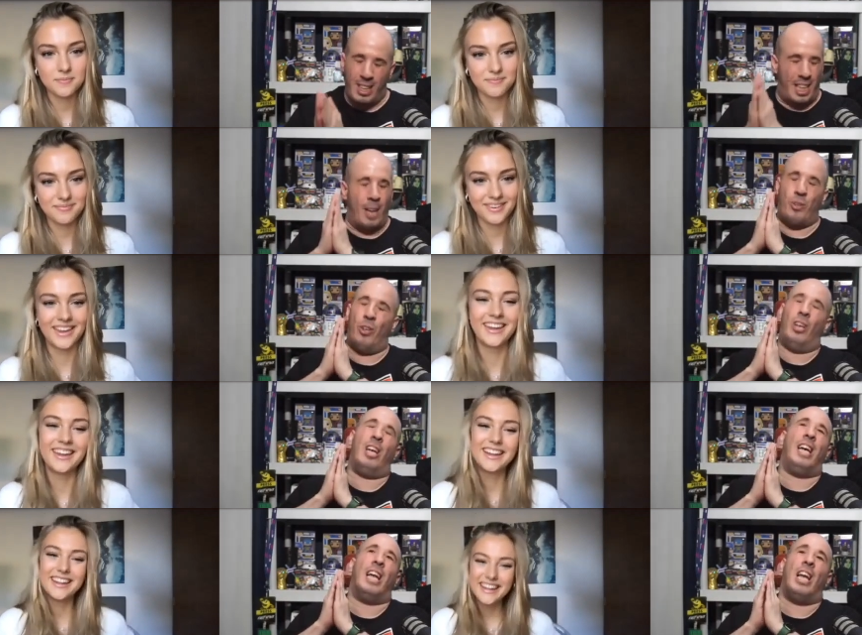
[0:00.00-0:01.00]
Speaker 1: I absolutely
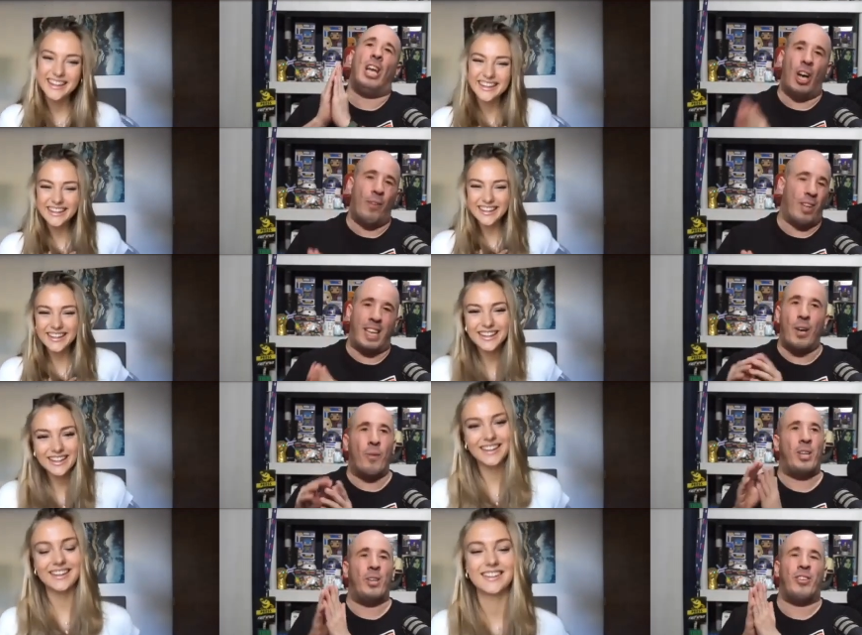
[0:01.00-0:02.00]
loved. I can't wait
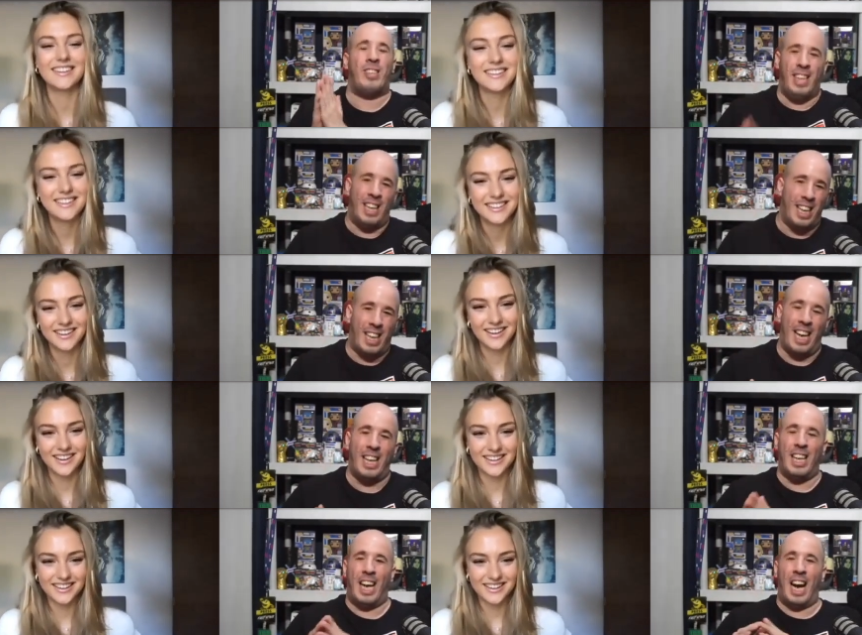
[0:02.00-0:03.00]
to see it again.
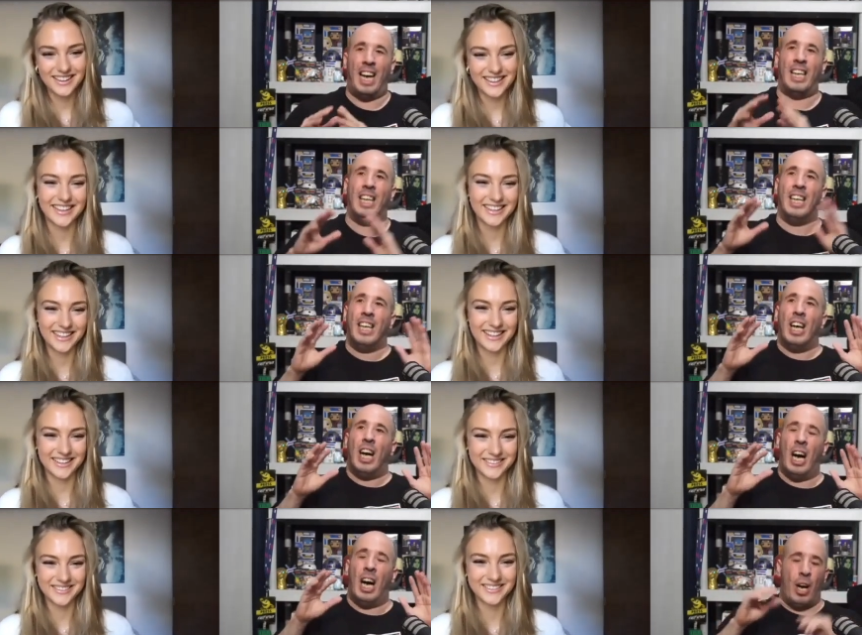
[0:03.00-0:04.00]
And
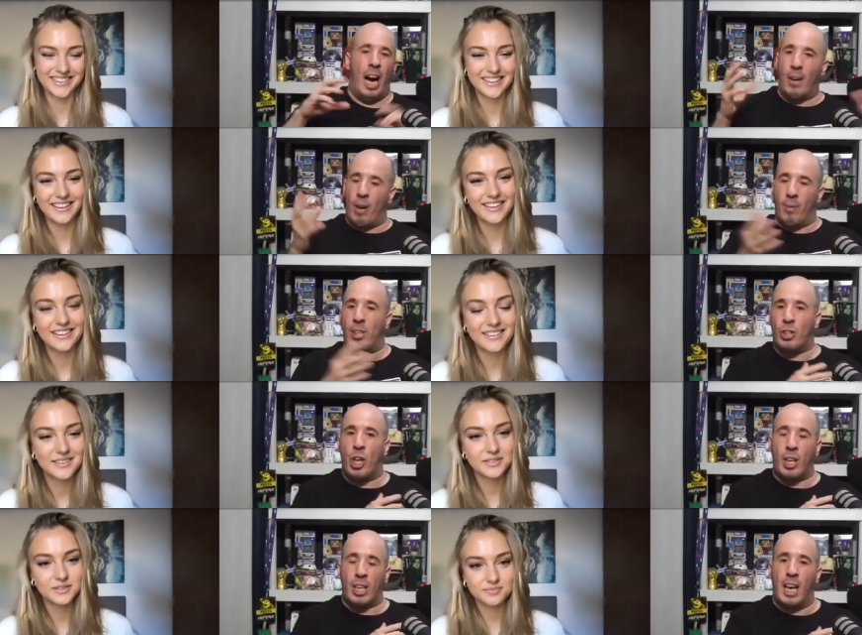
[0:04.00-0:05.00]
uh, I, I, was just
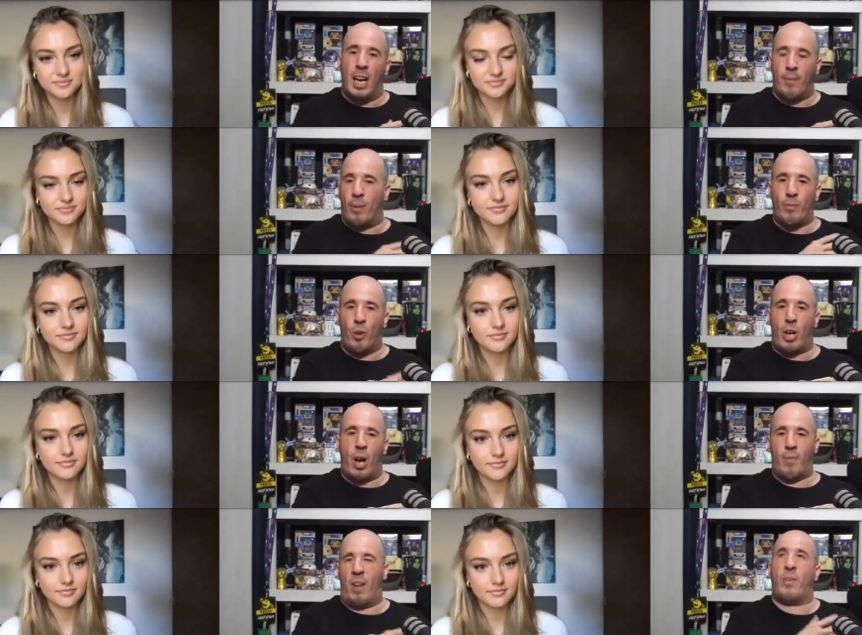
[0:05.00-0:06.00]
talking uh, about,
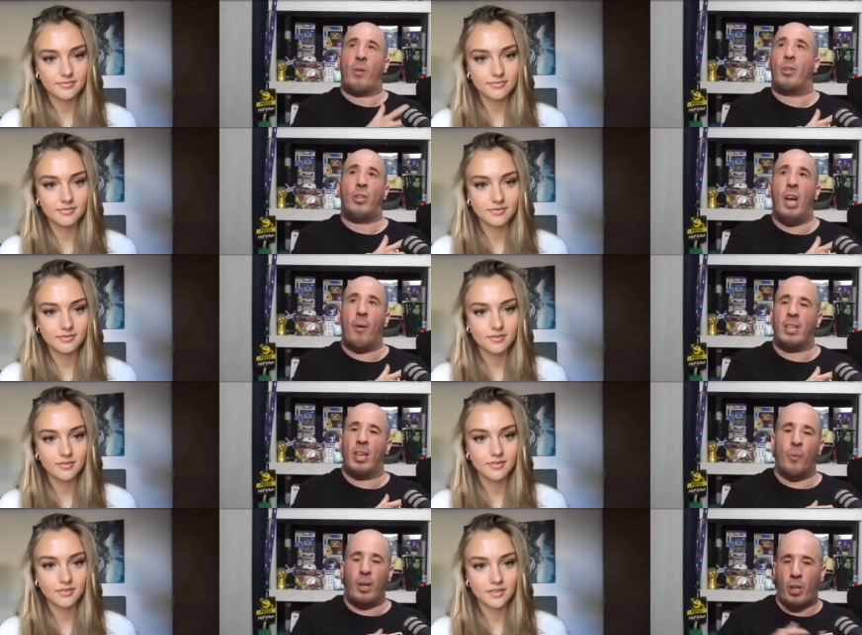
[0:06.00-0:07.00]
about two hours ago
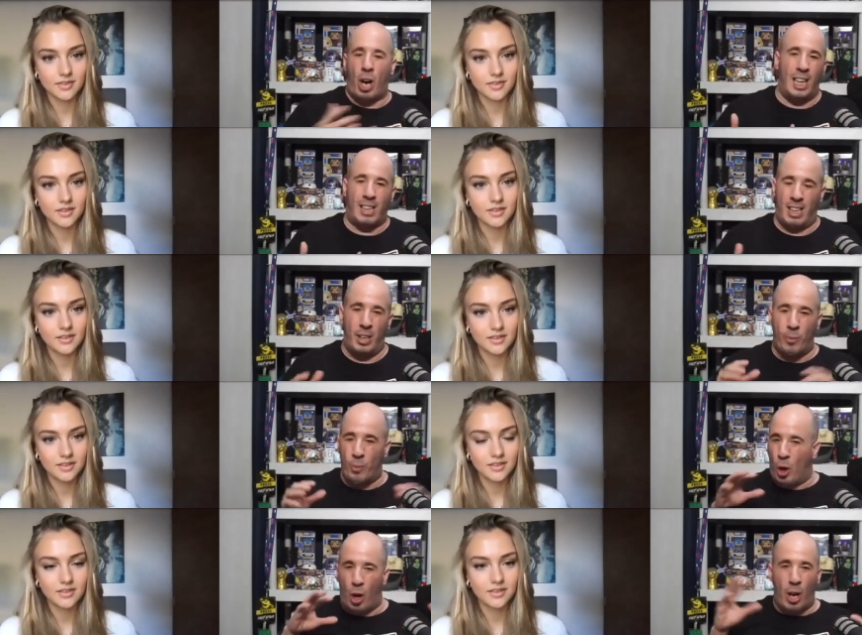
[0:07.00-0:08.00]
with colleagues, and we
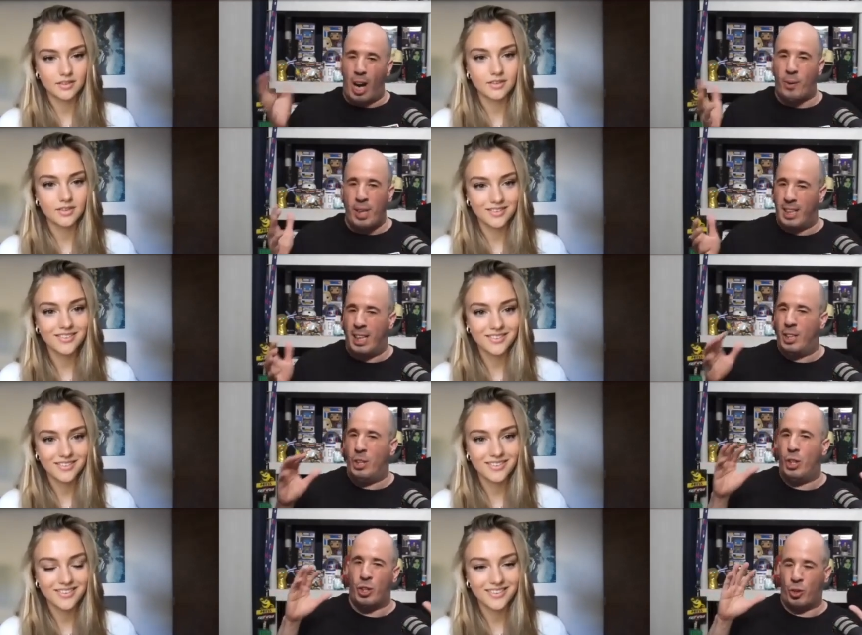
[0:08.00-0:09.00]
all agree that you
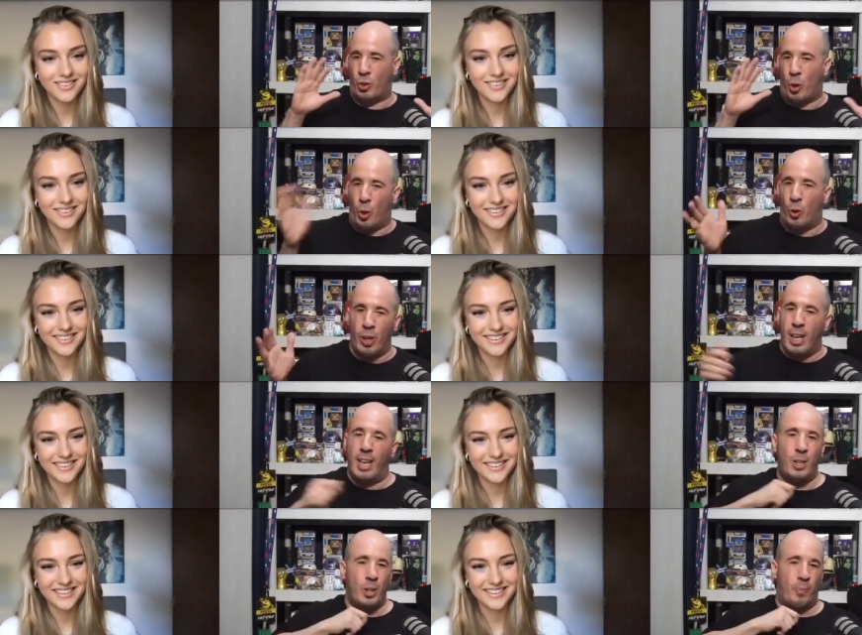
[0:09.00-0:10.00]
just stole and
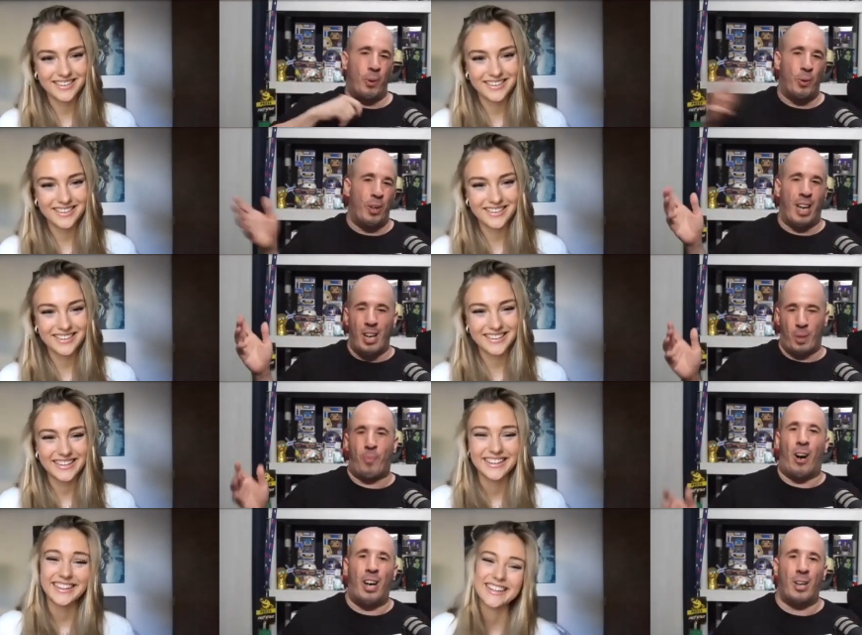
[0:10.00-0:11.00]
just blew it out of the
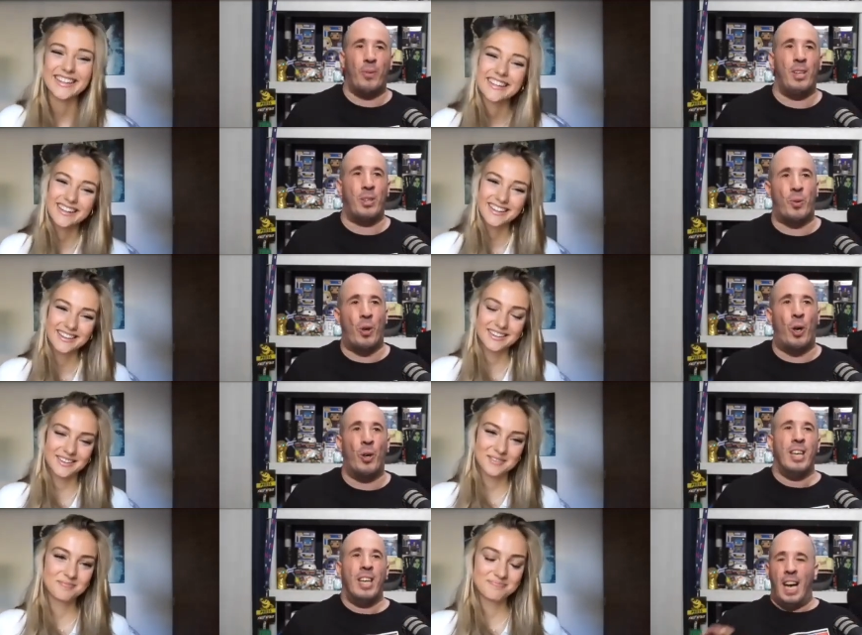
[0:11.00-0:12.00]
park with your role.
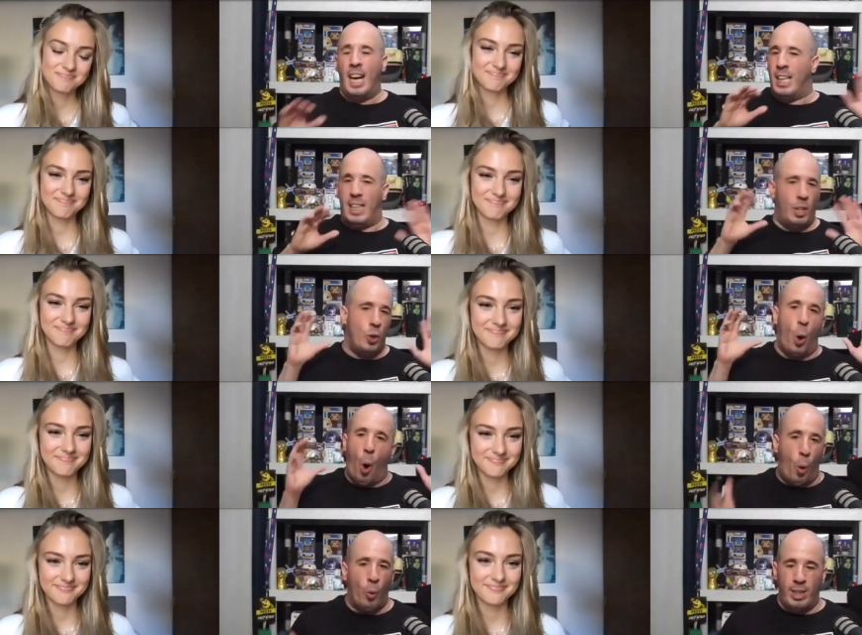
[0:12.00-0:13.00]
Uh, that you
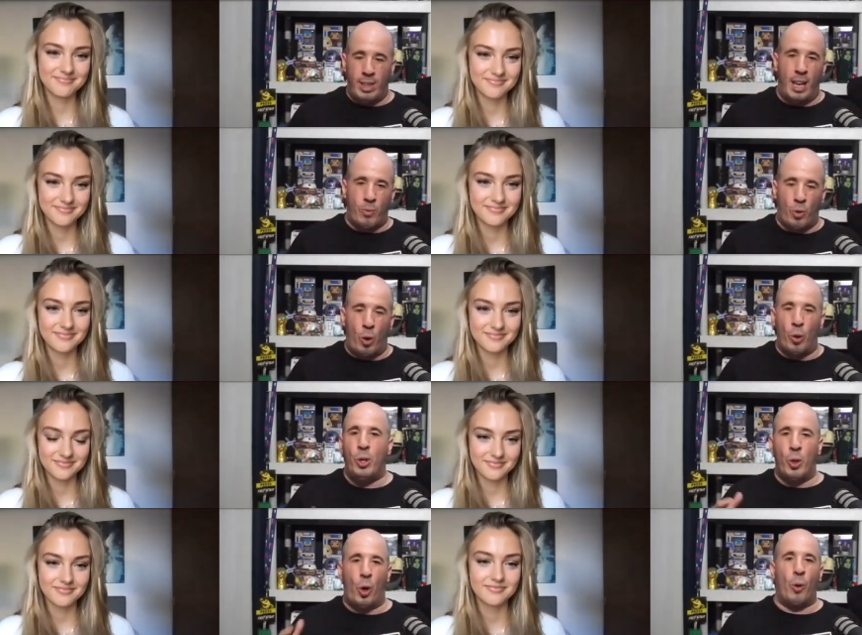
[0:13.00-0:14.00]
own that role, you
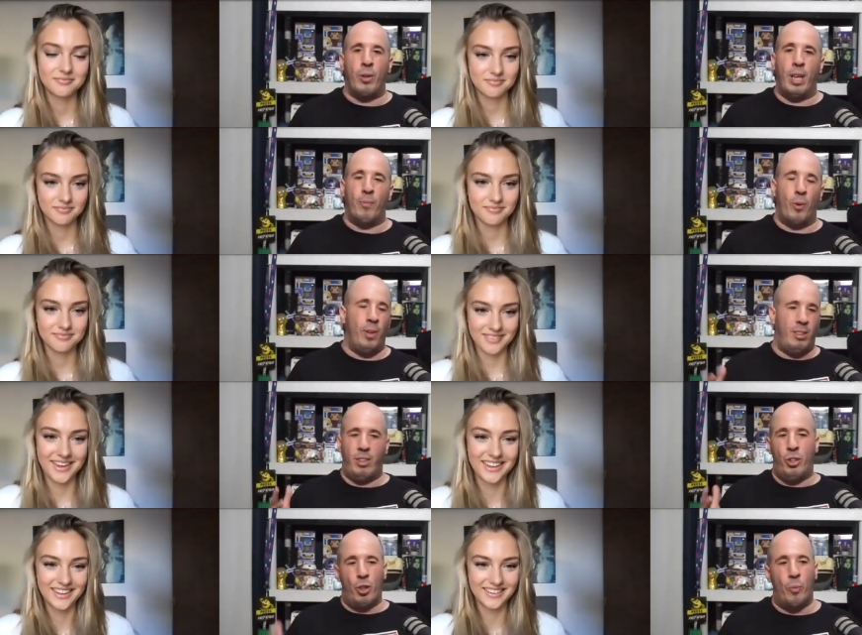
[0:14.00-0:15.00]
own that movie. This is
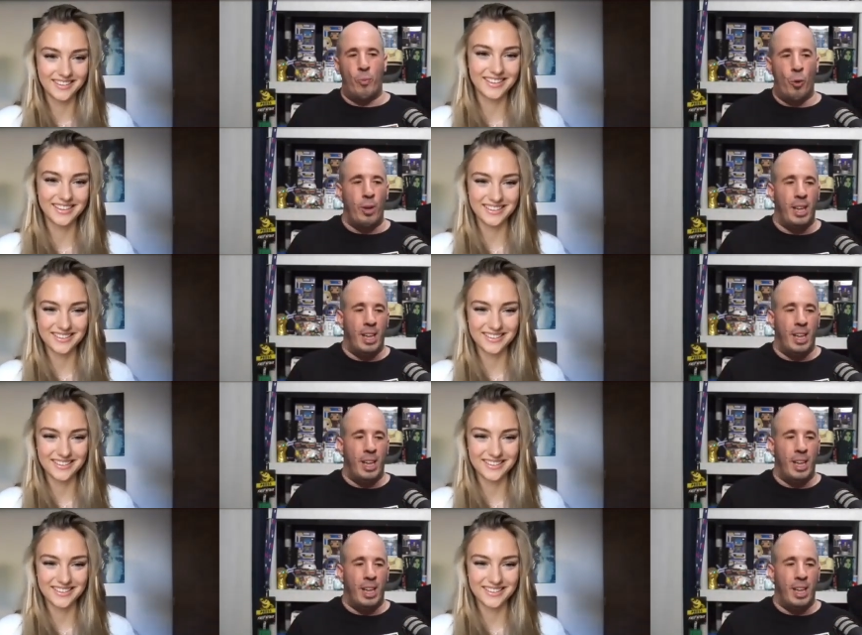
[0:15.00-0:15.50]
your movie.